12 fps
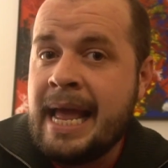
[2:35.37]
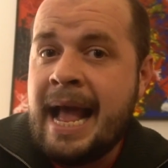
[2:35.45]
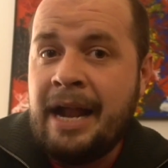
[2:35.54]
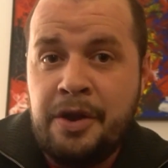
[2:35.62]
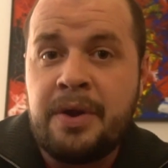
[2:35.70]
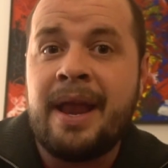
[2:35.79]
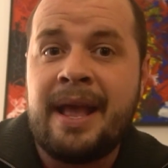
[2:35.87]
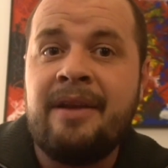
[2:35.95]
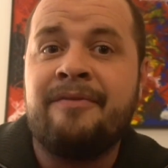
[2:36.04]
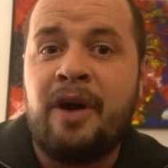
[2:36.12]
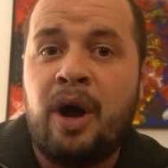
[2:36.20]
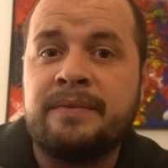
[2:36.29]
and you can get
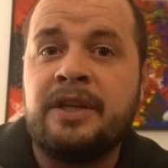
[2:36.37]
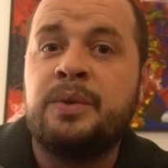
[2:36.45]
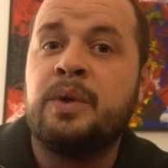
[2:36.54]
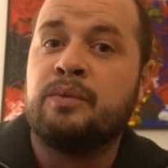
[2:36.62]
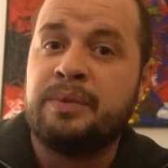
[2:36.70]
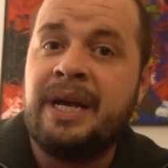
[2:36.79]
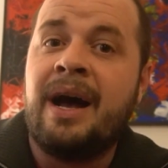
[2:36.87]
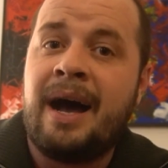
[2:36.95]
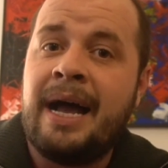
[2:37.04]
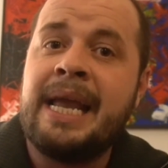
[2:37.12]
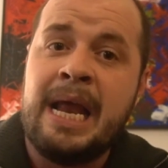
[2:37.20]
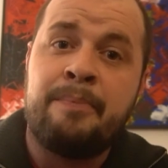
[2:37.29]
involved into a real
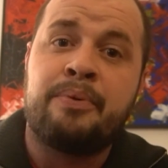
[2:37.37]
high-end